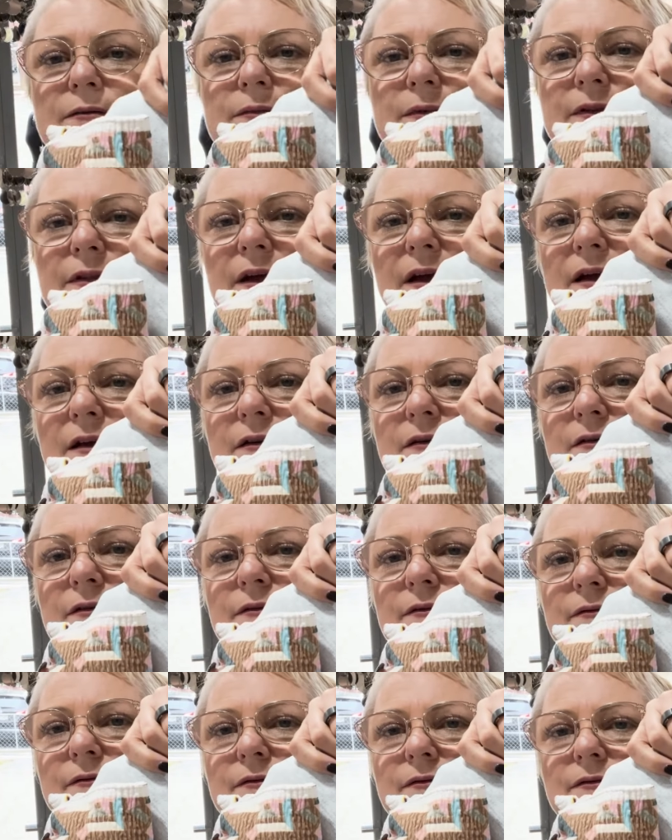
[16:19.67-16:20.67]
with that
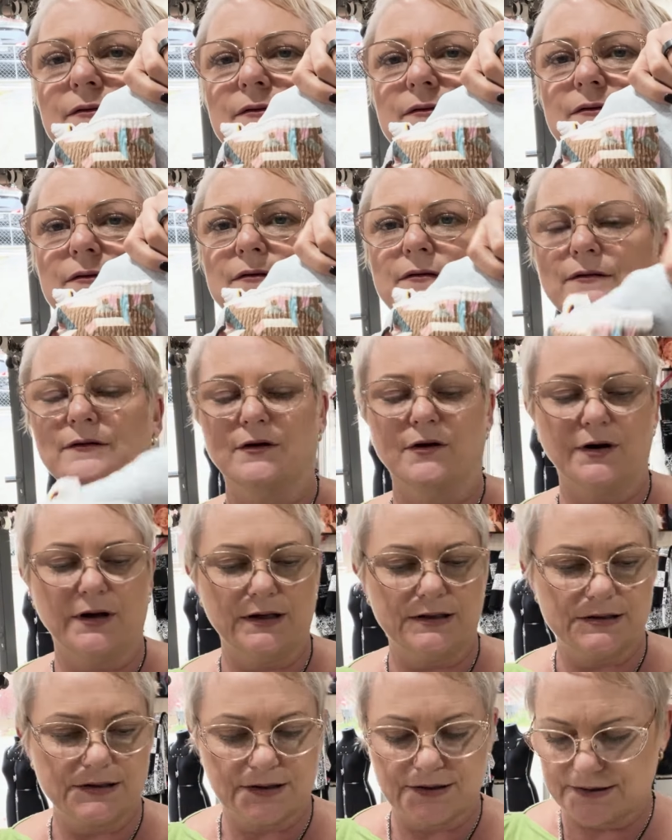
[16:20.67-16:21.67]
on
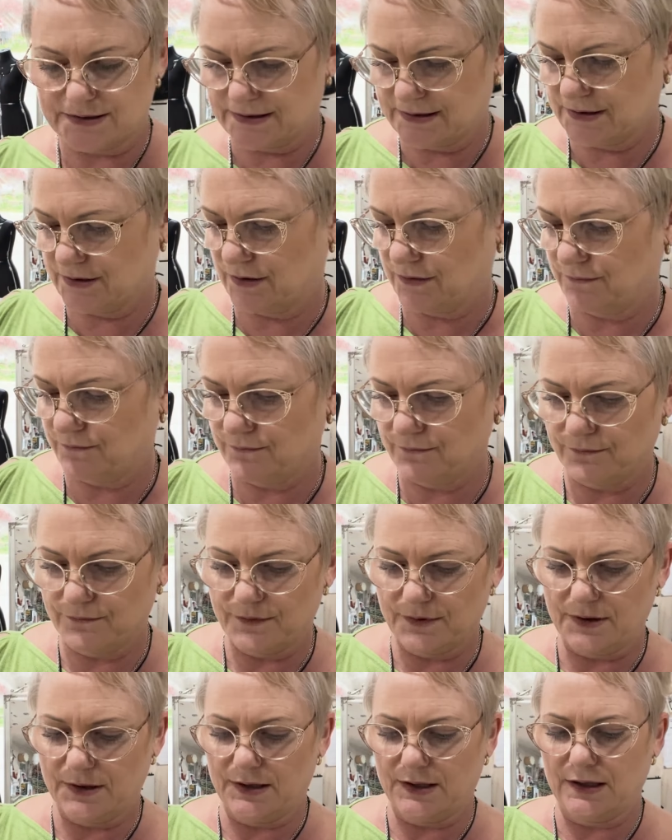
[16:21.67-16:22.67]
it, because it's got a
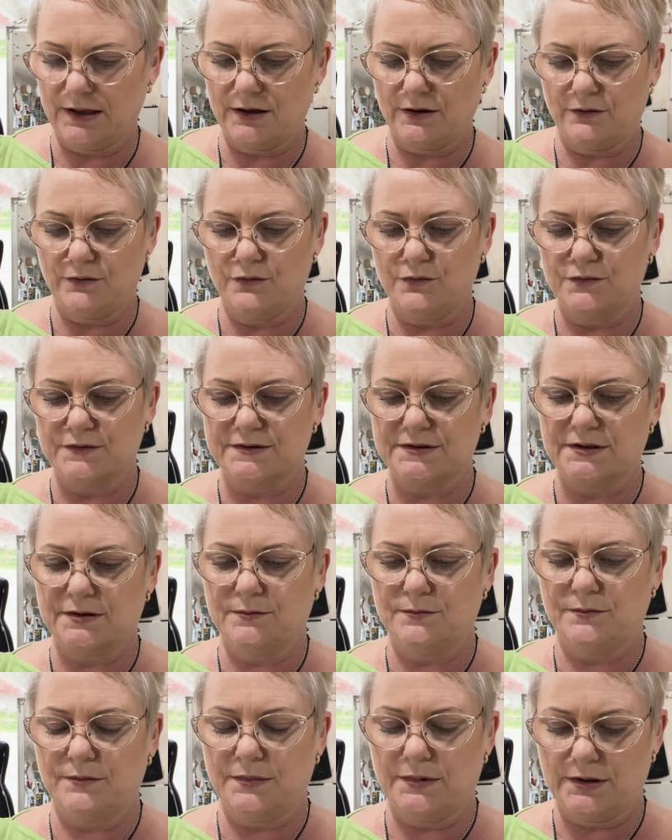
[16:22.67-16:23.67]
really
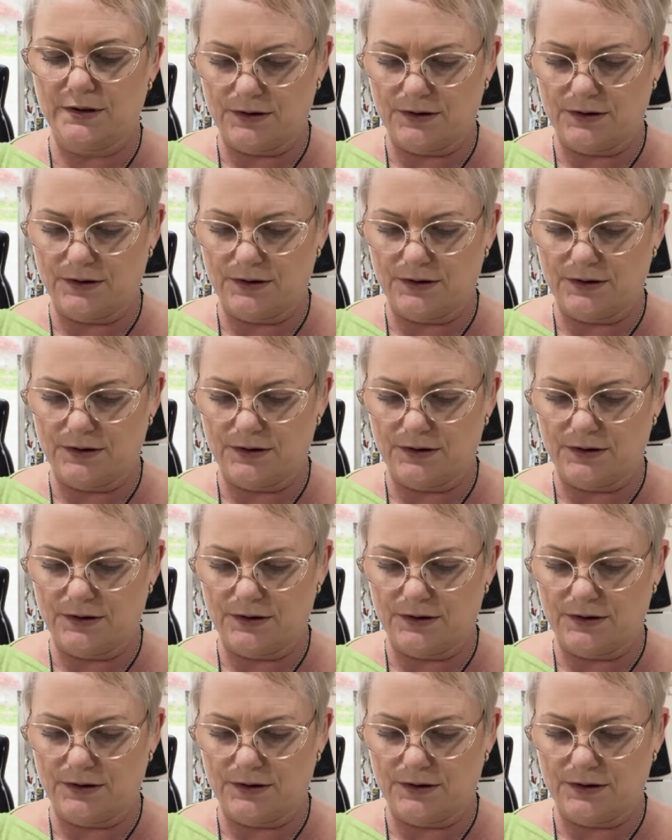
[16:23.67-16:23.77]
awesome,